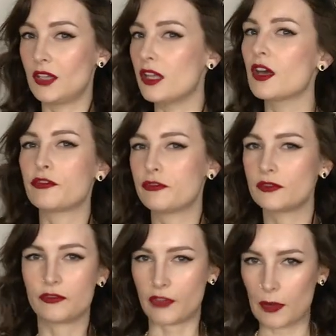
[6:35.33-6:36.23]
enough
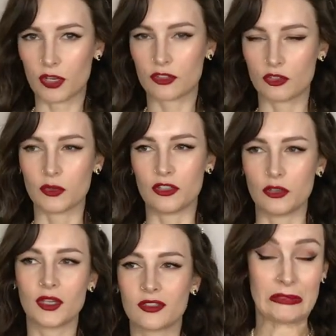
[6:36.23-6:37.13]
fabric to
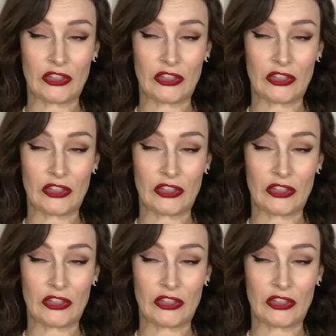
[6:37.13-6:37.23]
redo it.